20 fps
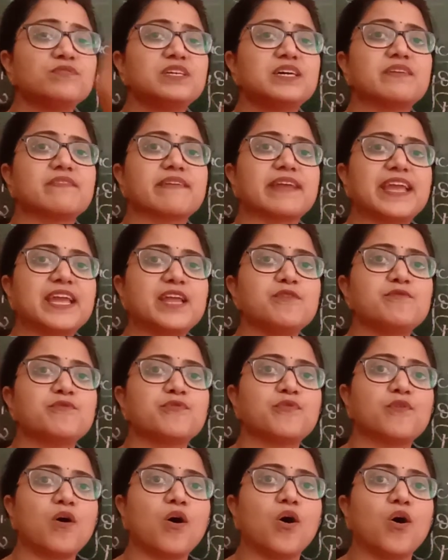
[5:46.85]
the
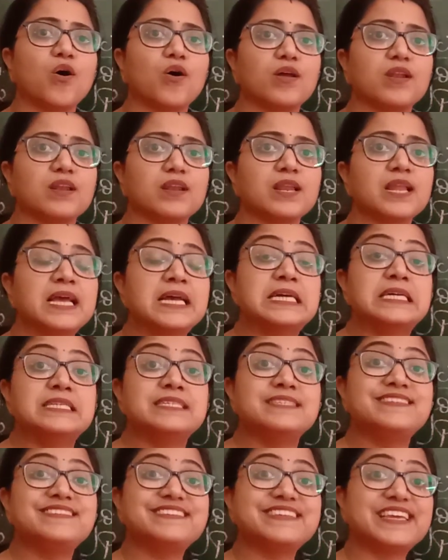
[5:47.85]
rainfall
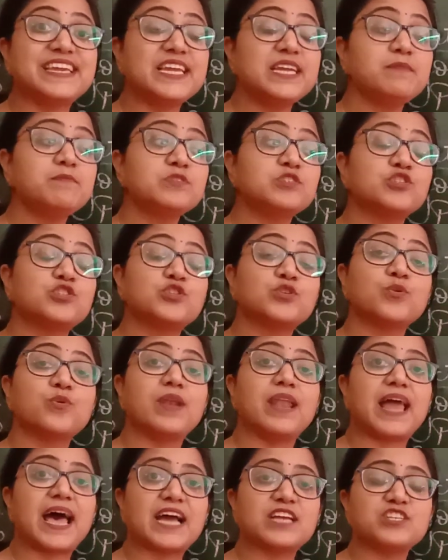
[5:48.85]
seemed to
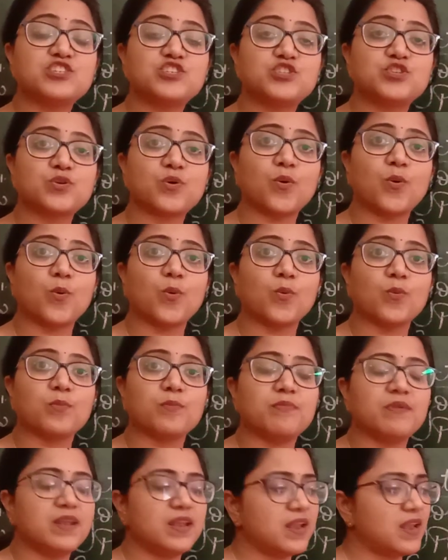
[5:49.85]
Lancho
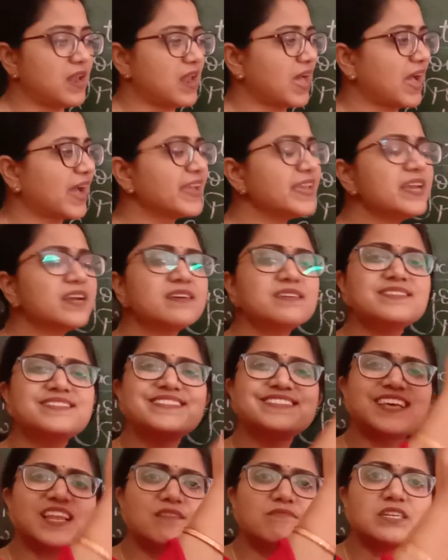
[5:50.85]
like a
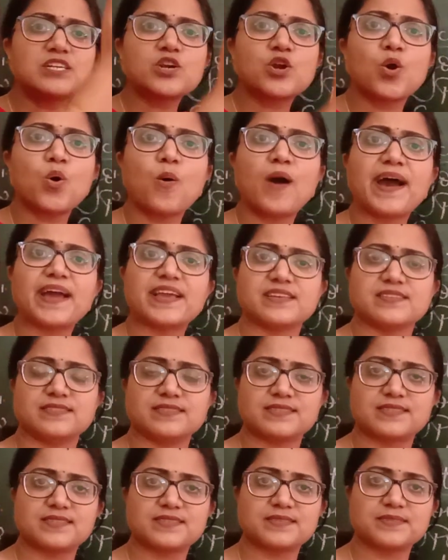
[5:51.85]
silver
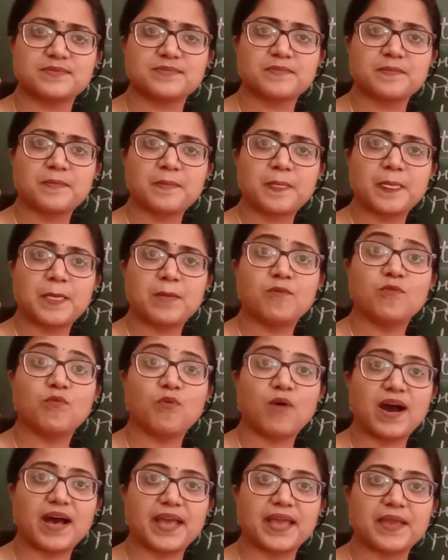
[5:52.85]
coins.
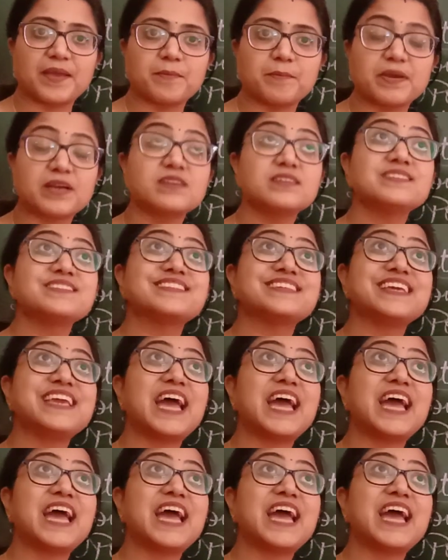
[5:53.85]
Why? Because he